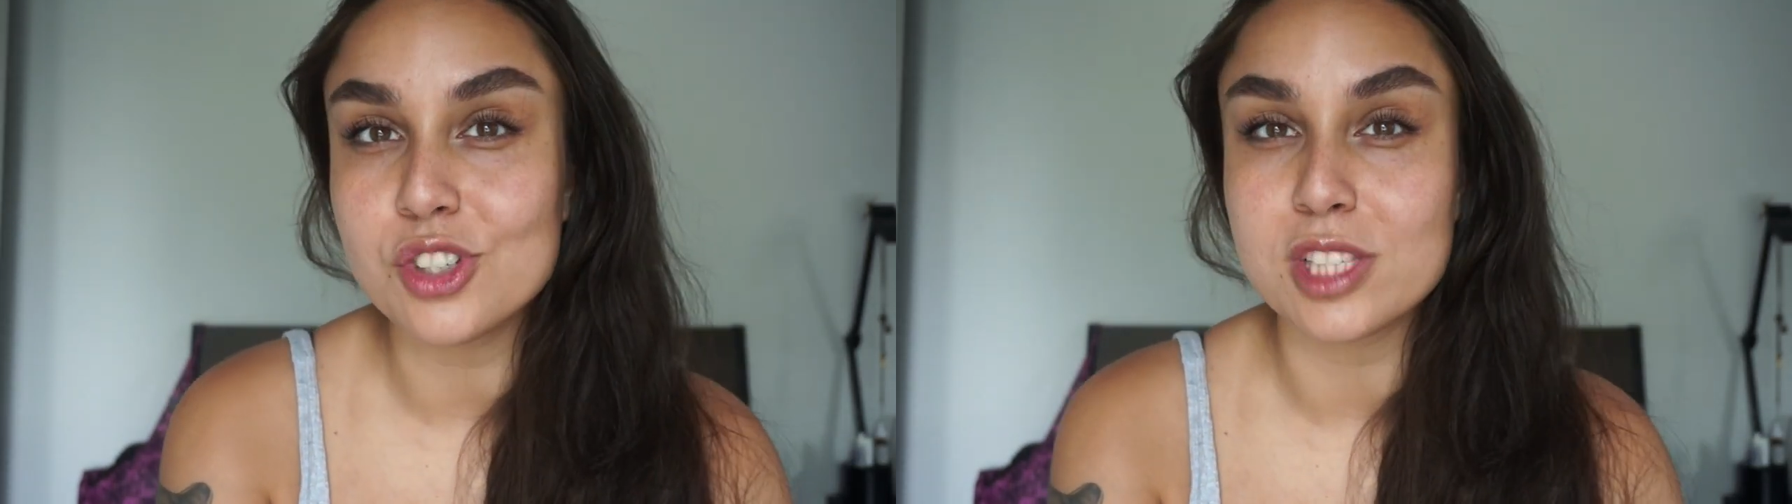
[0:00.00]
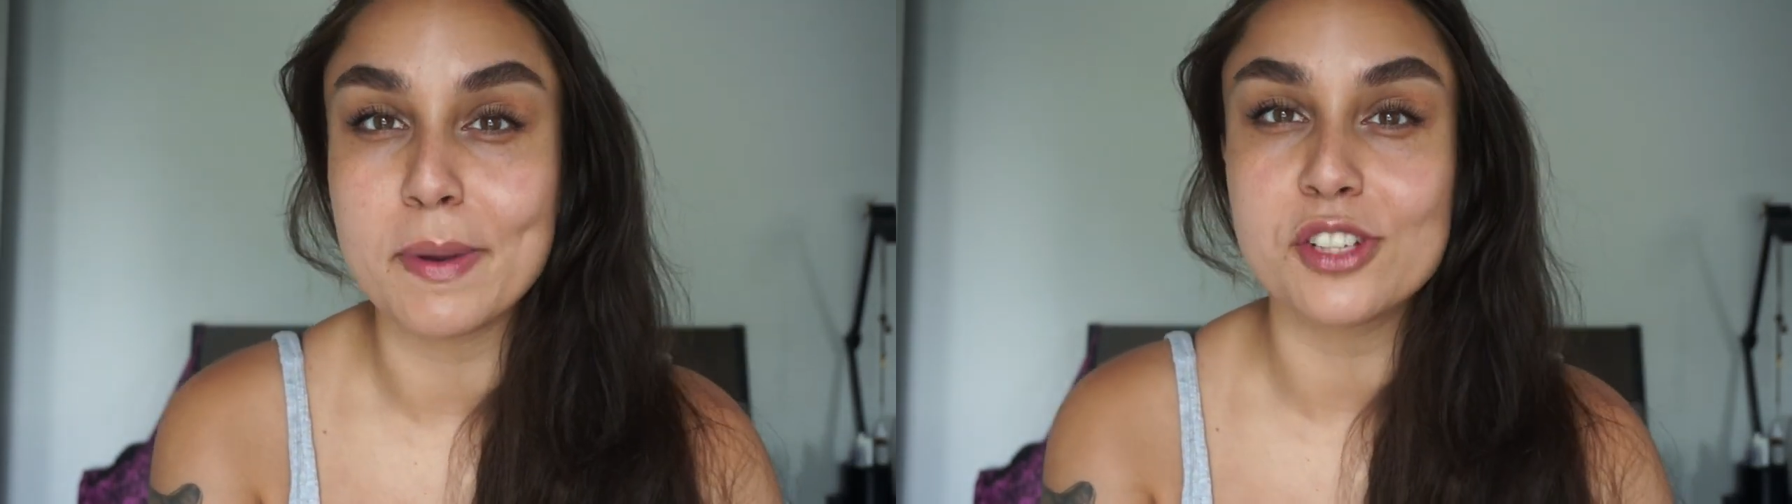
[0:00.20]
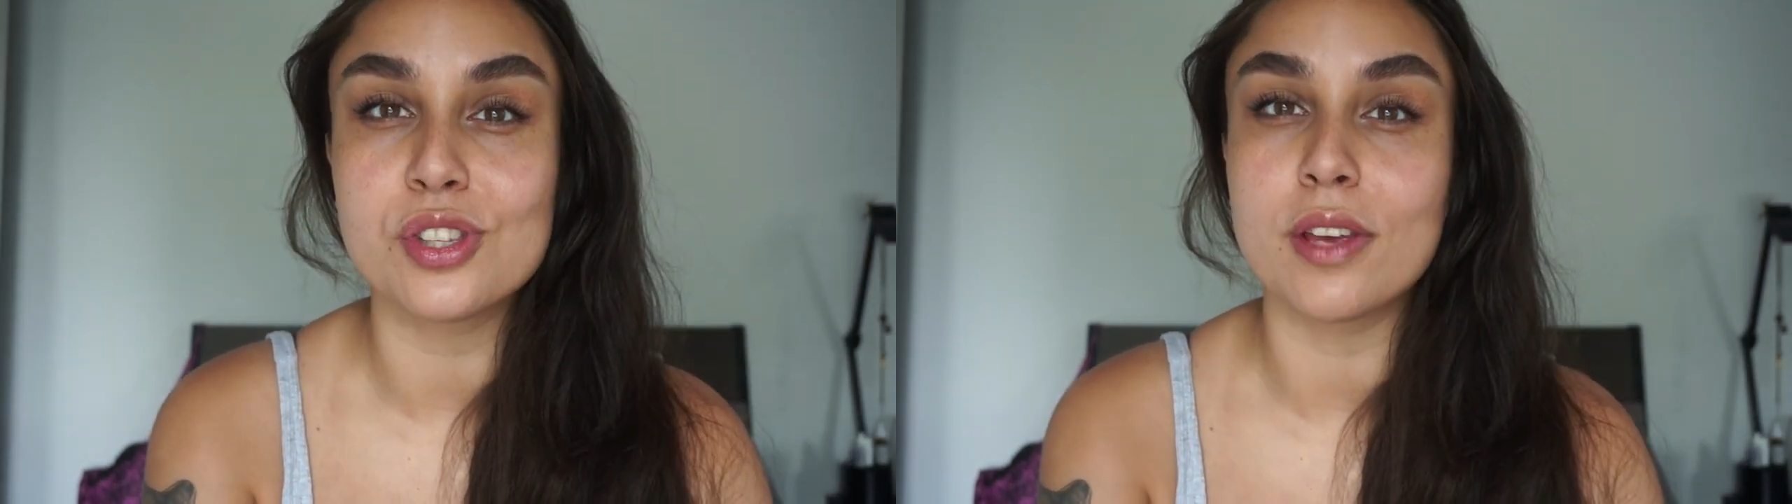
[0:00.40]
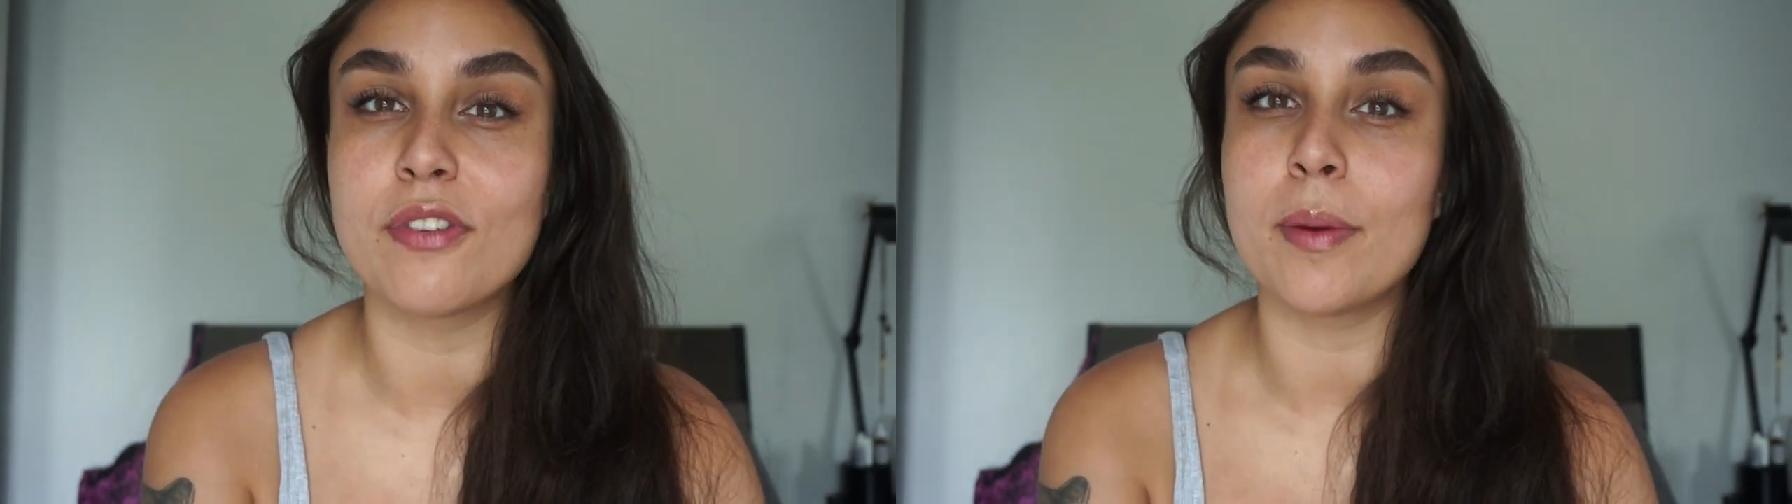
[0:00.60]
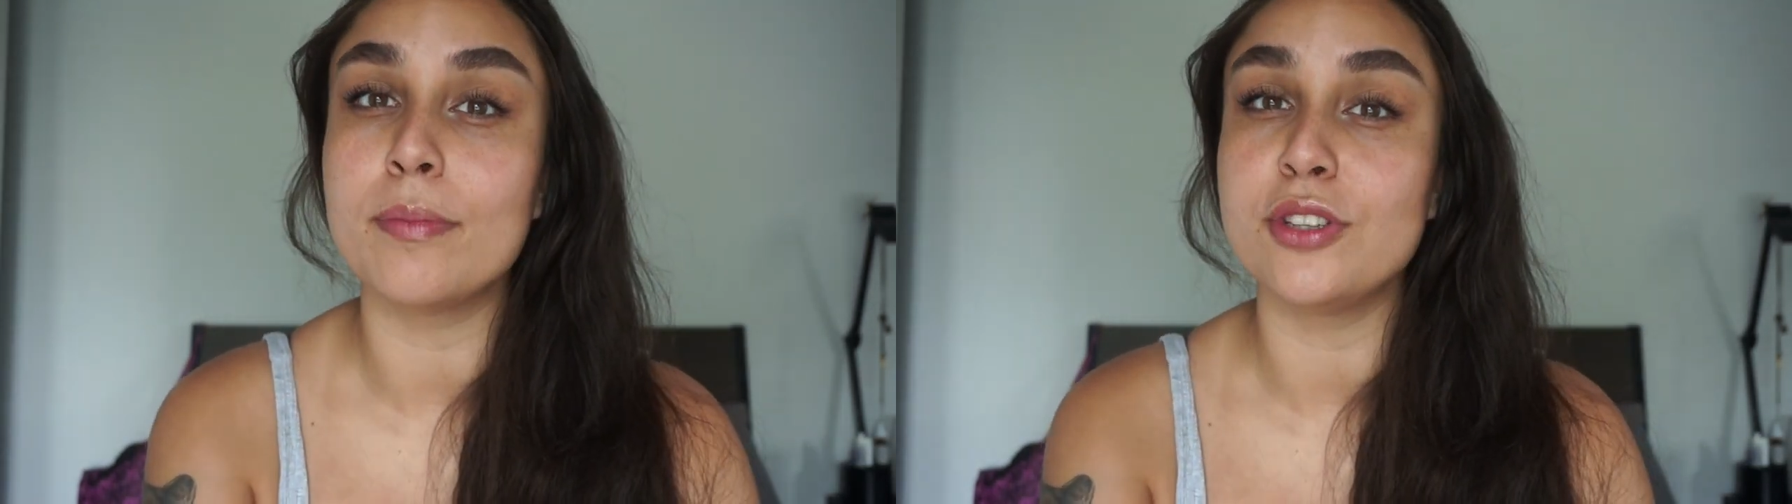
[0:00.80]
especially if
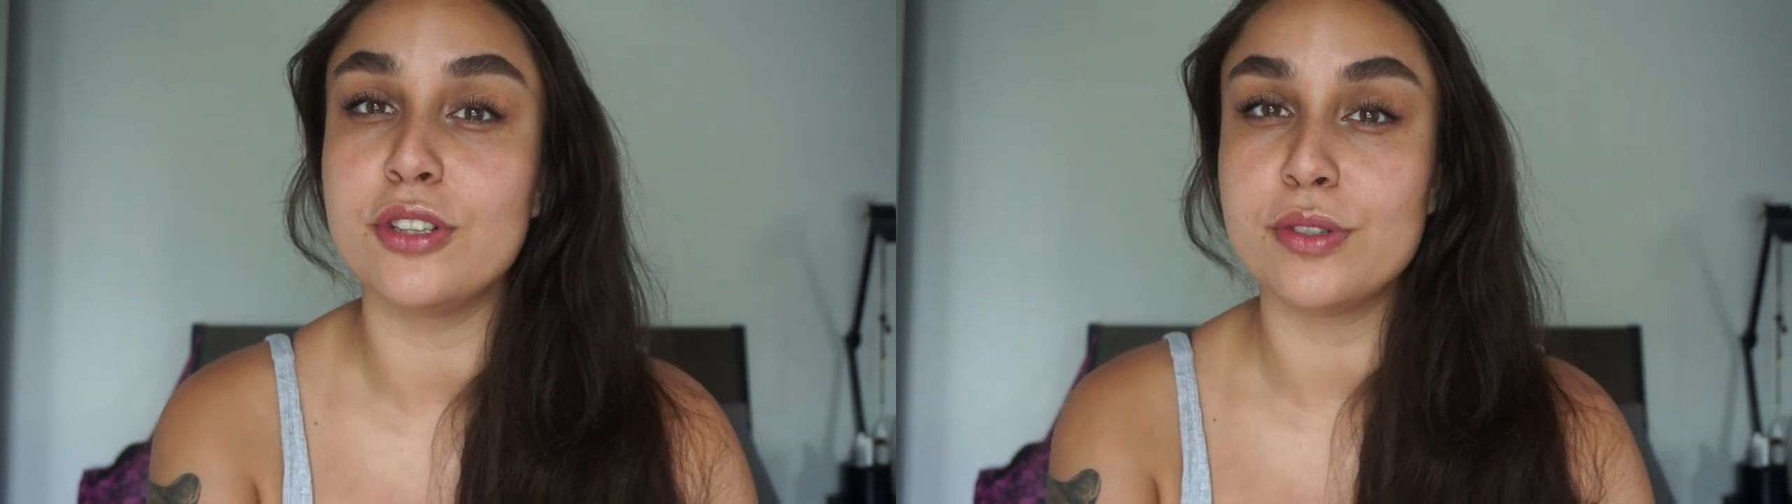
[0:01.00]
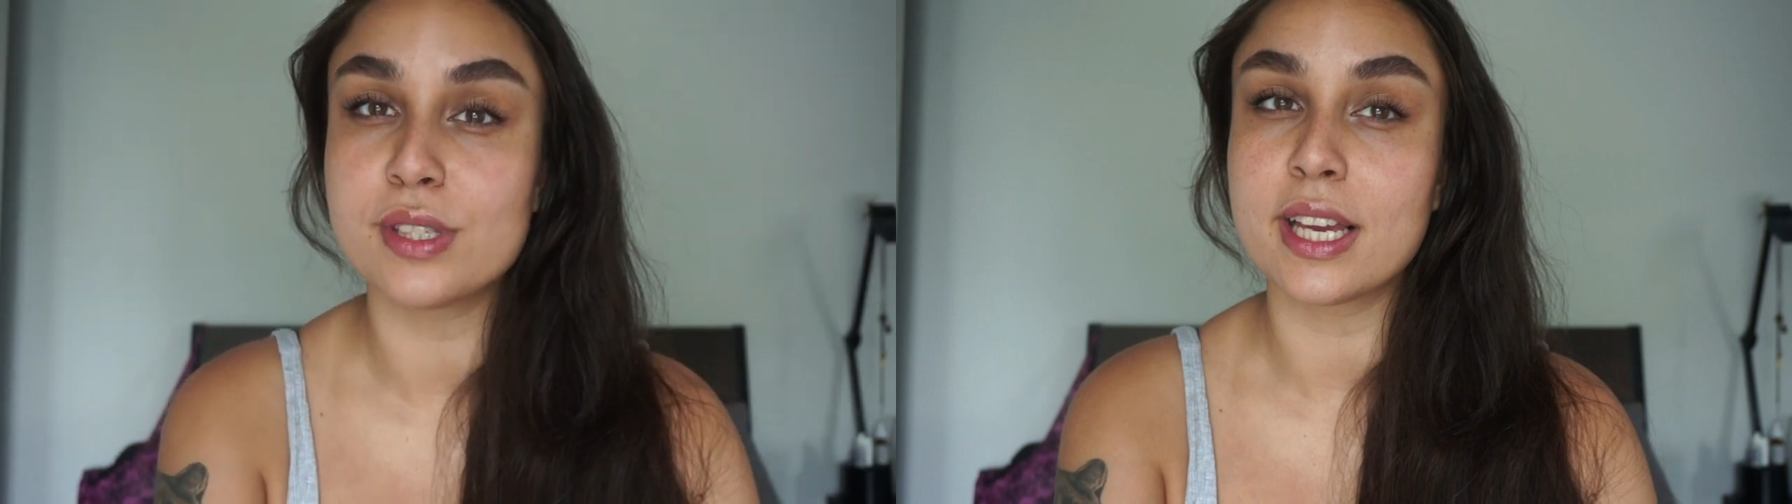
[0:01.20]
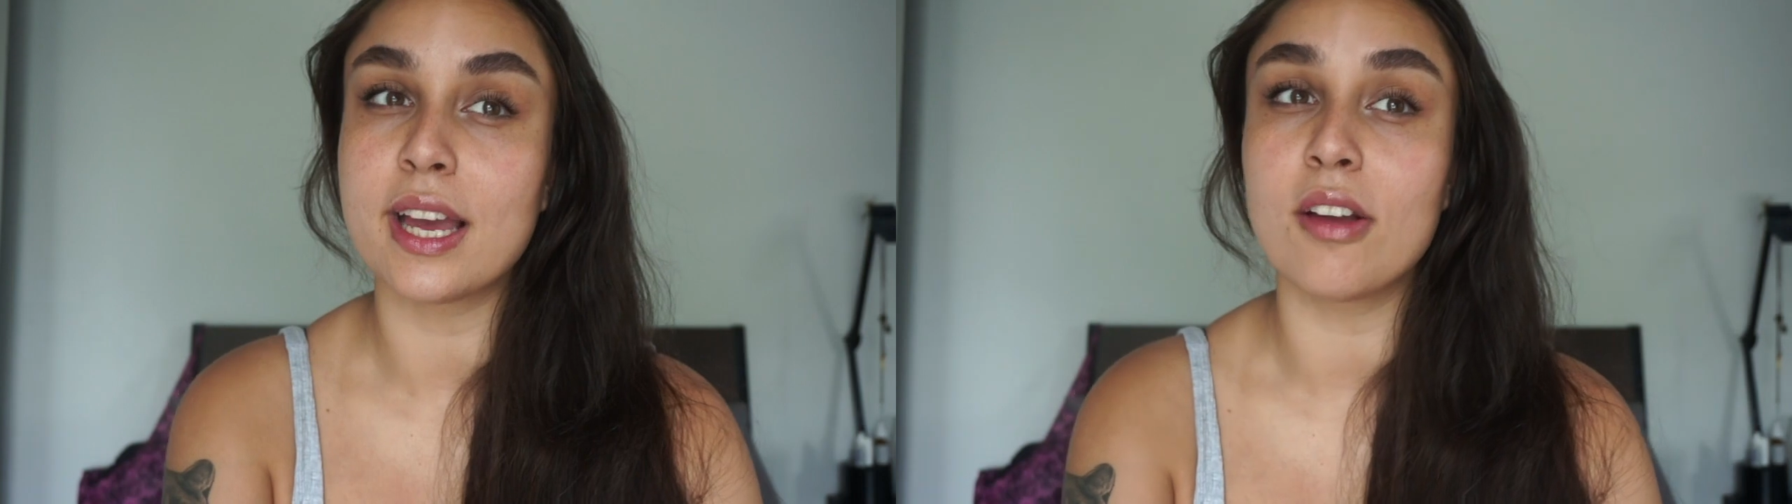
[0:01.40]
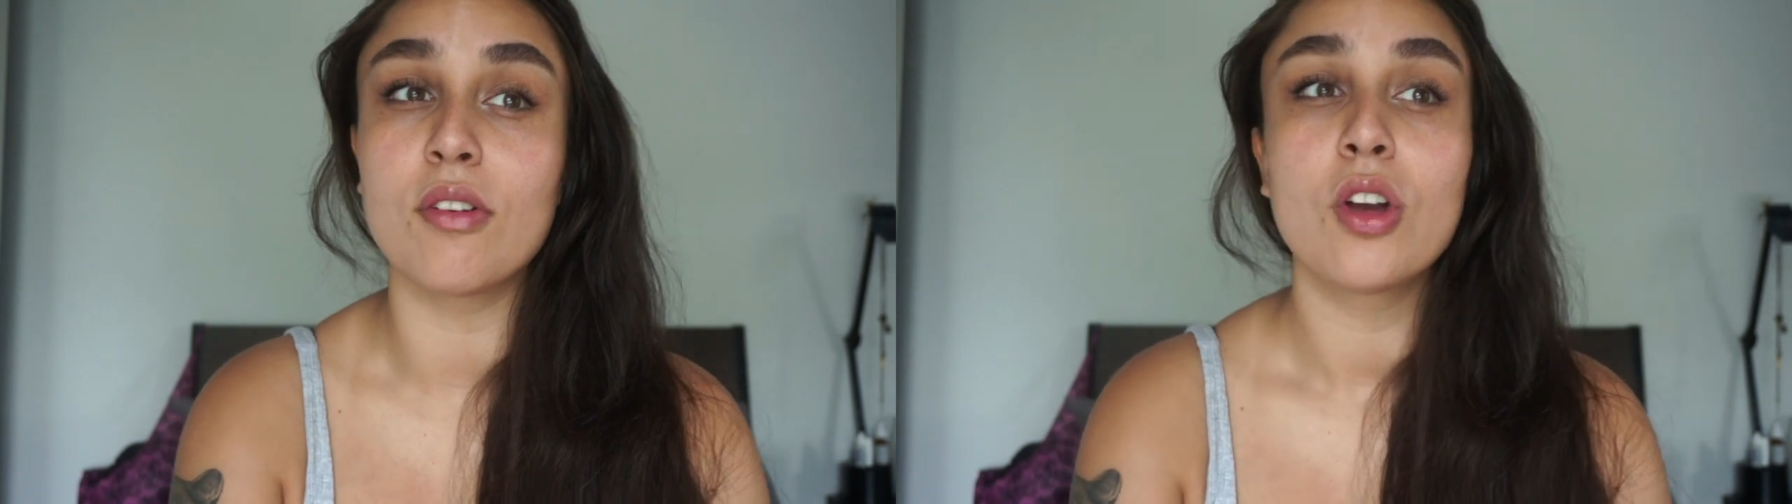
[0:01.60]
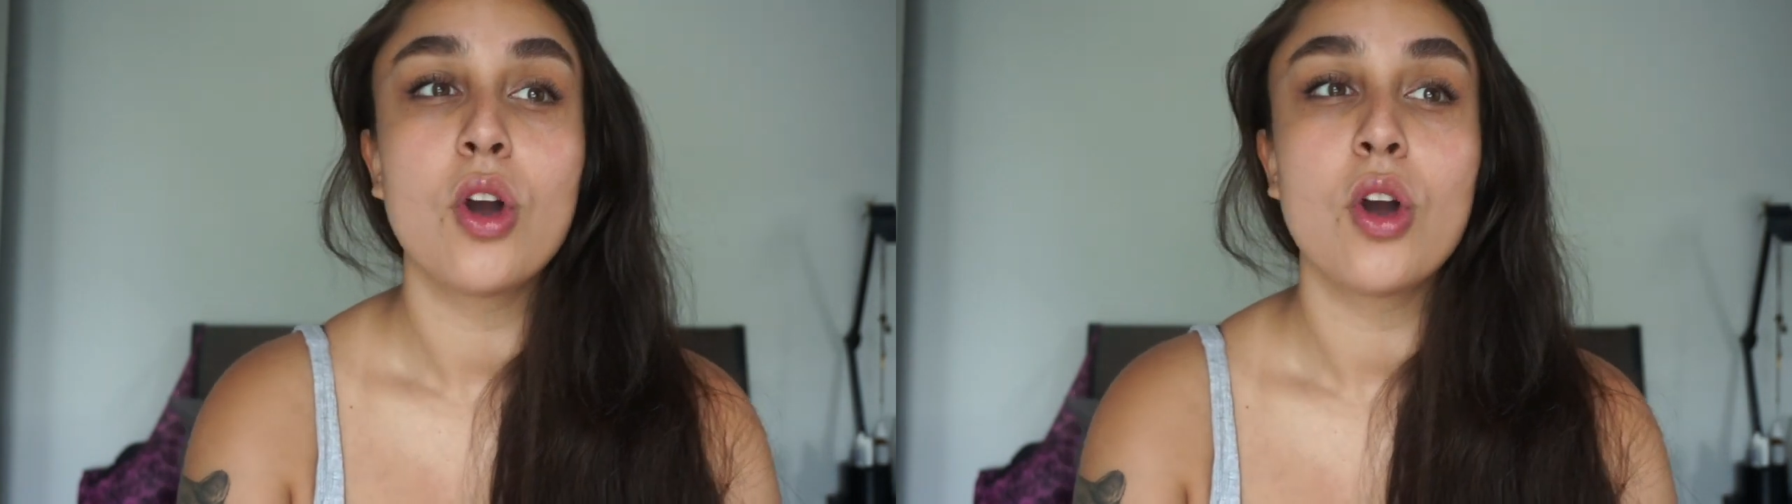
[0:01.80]
I'm using it